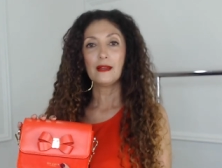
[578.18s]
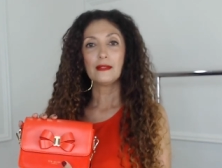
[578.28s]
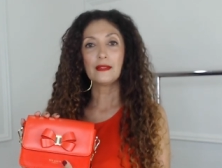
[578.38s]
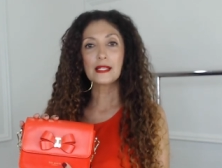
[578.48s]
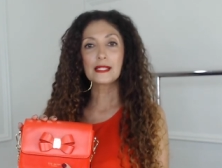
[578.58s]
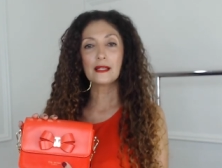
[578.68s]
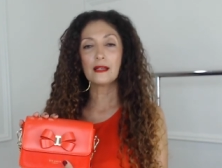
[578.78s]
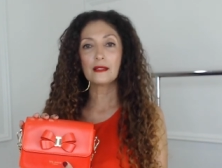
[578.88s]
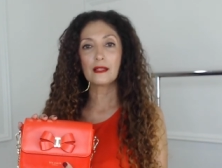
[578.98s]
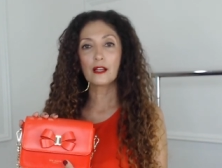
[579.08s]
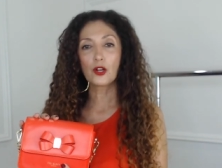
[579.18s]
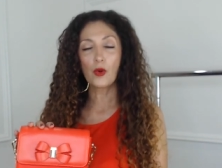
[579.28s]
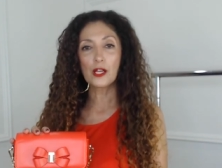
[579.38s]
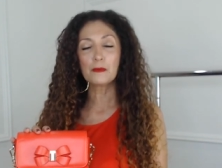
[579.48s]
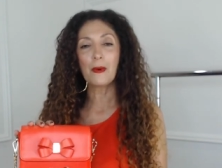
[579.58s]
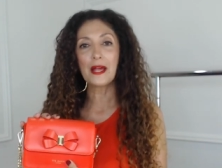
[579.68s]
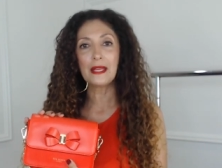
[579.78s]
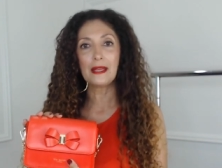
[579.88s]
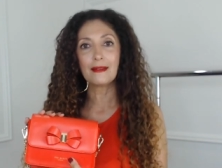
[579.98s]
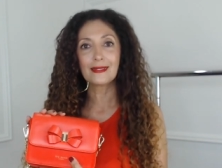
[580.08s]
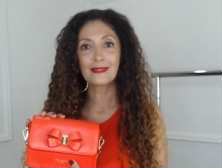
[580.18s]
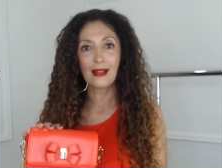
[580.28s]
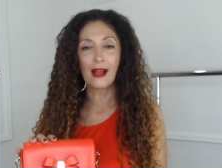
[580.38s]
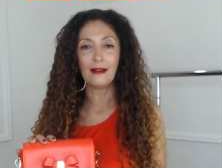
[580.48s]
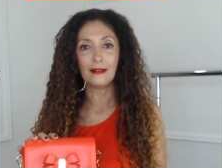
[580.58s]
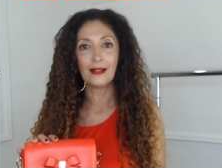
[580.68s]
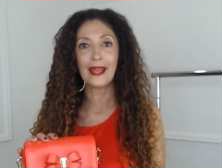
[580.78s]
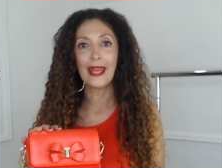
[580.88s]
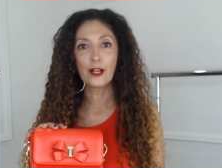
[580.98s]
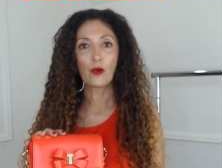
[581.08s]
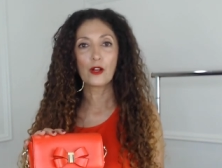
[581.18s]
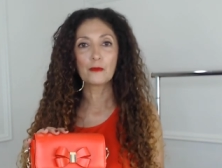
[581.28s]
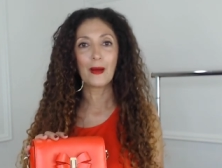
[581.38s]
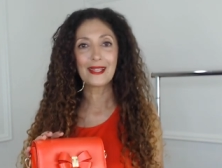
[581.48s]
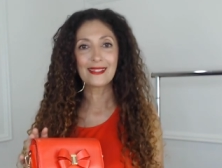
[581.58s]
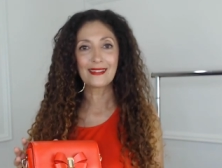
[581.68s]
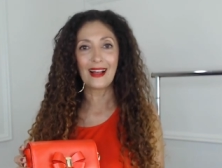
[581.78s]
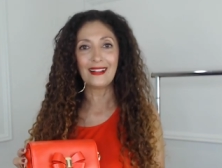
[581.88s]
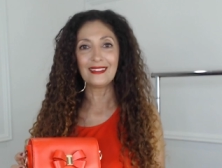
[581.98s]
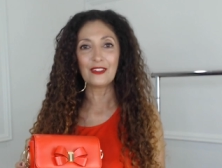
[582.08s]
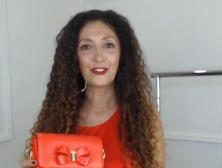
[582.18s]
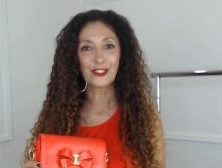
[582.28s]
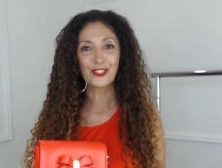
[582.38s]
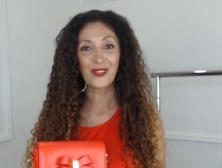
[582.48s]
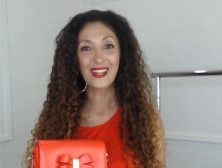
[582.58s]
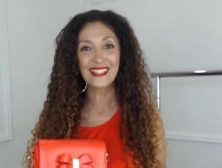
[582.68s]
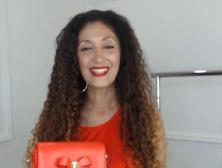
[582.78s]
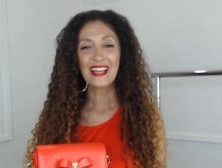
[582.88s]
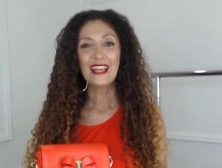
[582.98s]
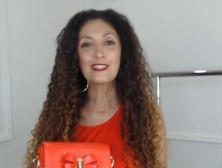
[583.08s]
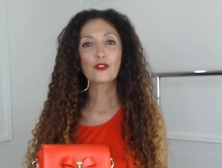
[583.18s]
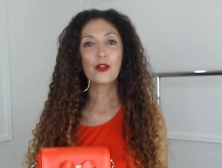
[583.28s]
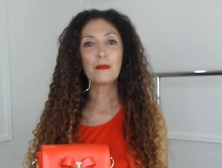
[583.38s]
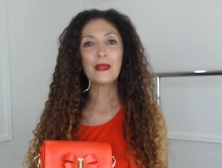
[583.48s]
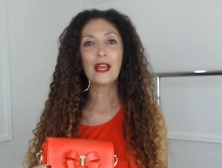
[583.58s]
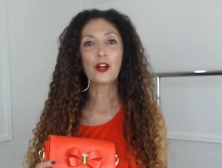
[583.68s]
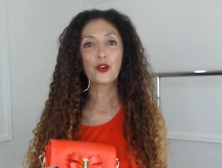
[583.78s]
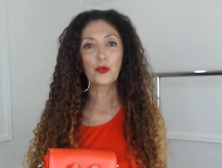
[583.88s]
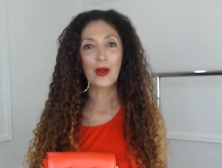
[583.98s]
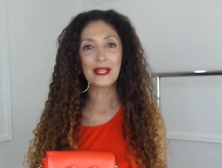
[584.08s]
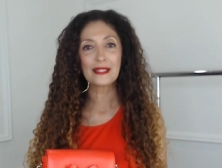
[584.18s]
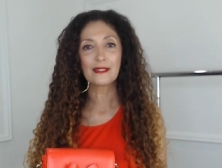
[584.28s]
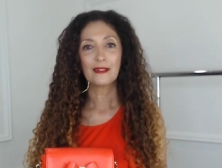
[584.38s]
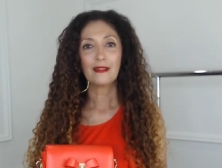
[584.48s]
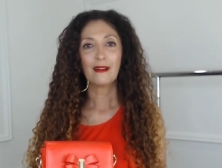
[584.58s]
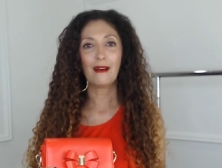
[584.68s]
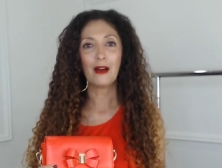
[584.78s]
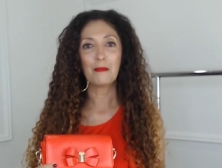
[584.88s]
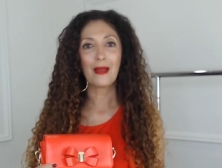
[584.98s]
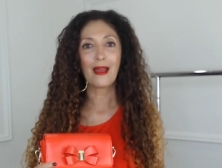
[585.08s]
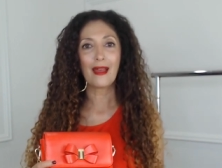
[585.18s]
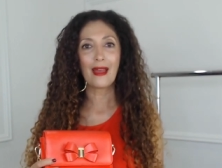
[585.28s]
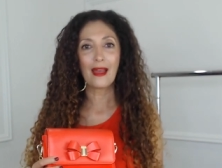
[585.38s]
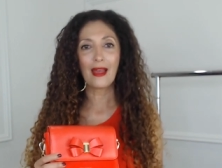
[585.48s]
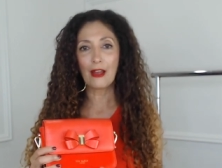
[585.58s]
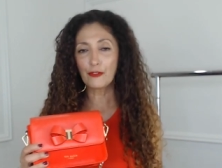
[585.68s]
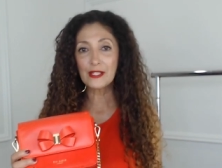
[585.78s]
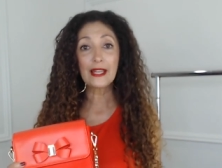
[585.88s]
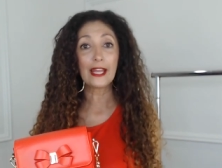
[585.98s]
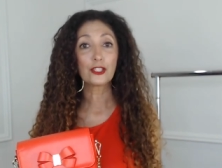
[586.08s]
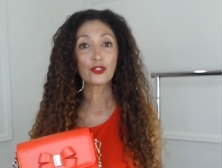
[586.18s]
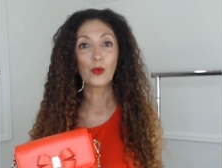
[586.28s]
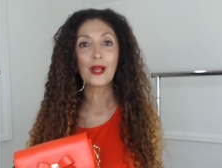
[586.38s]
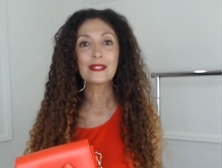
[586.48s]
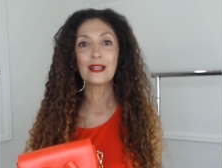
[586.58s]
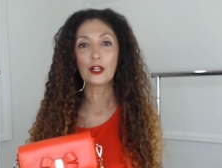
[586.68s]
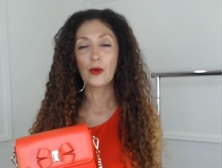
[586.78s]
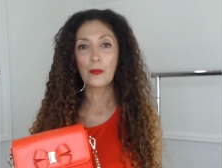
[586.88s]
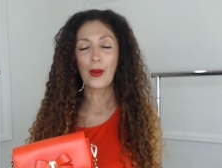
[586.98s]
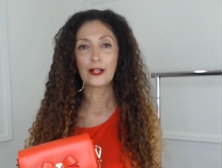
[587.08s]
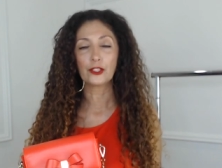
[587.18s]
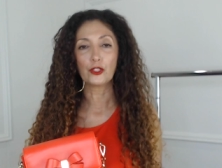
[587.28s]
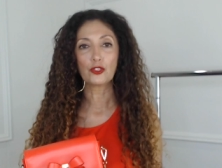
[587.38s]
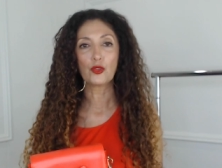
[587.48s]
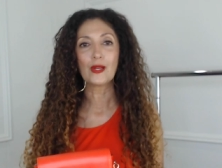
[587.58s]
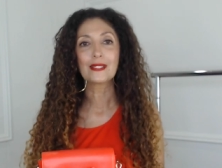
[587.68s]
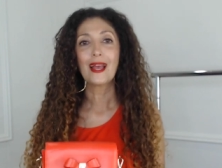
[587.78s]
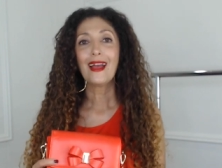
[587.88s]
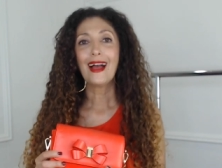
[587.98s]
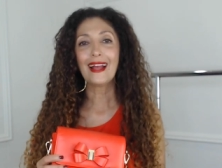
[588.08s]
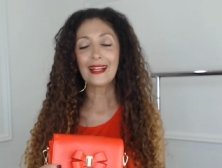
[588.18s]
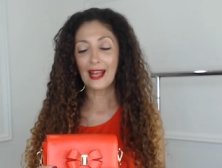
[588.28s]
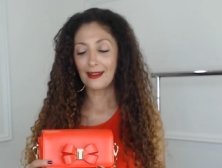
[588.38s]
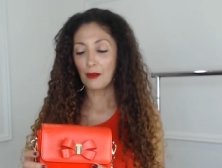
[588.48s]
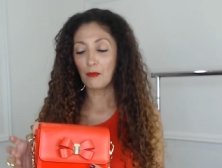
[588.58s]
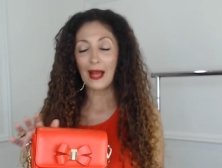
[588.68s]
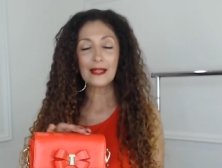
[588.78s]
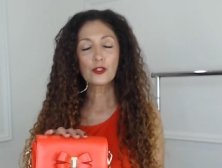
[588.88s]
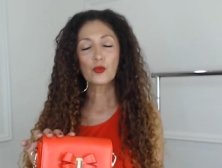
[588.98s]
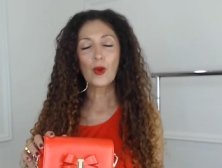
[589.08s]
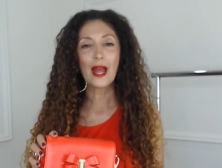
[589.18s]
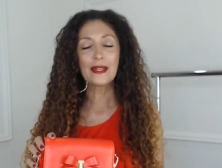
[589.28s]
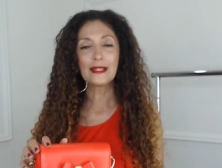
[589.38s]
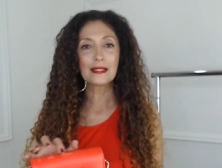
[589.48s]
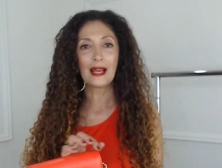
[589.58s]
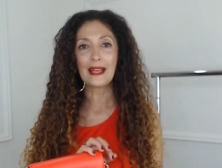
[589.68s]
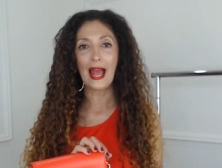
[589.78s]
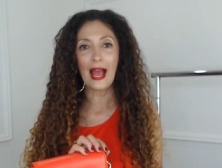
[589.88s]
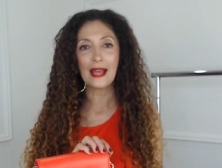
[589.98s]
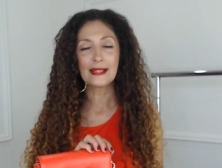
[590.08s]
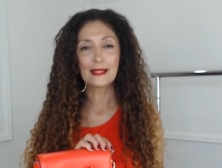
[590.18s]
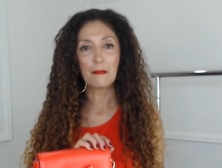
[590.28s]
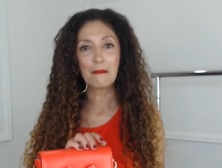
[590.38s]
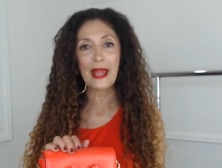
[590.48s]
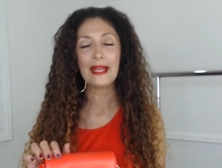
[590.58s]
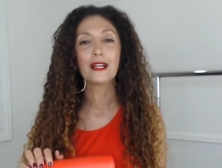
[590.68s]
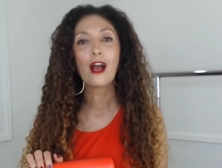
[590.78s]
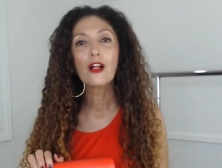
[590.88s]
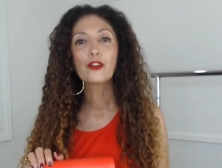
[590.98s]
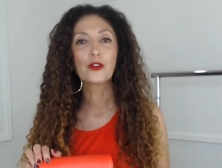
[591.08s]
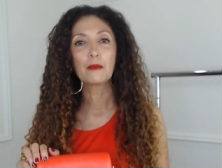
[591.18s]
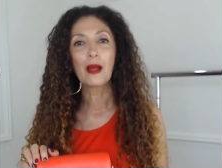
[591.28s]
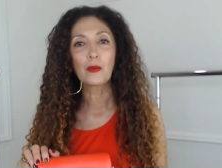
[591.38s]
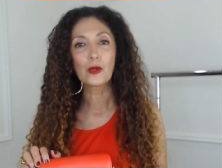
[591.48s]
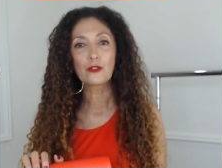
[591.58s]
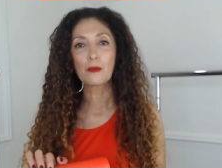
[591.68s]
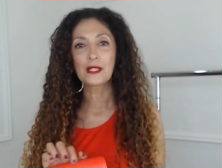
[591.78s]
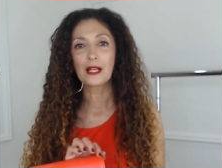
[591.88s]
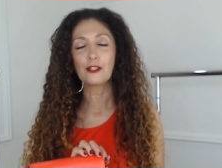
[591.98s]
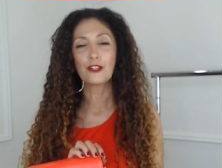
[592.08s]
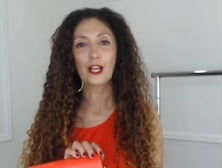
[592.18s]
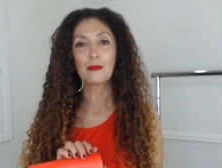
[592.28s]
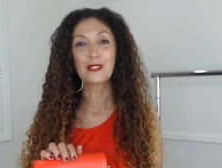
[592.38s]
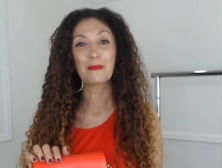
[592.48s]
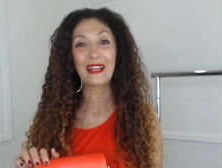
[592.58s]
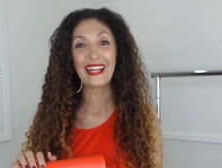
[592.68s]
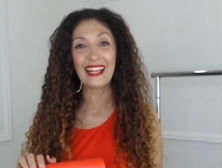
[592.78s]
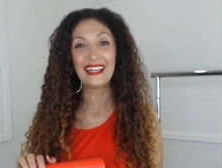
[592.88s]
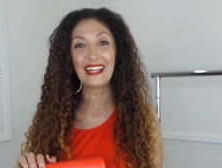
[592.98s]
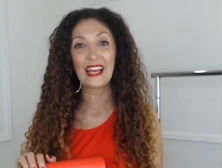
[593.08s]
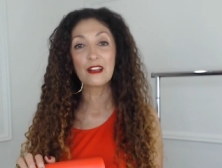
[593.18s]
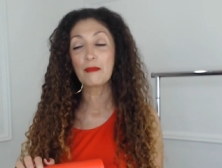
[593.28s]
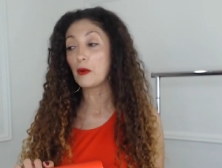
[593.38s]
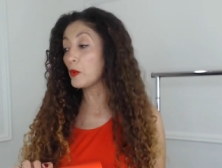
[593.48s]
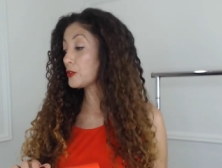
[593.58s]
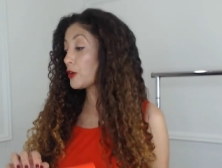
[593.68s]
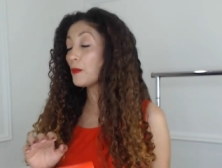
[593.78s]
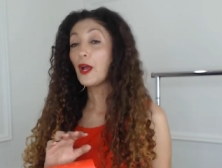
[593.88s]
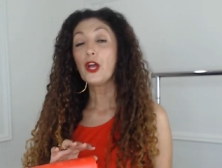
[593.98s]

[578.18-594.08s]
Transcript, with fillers: this uh, crossbody style, a crossbody style of your choice, is going to be a great um, everyday choice and a great practical choice. Again, mine is red. It's an it's a main color in my wardrobe. It's a color that comes up again and again in my wardrobe.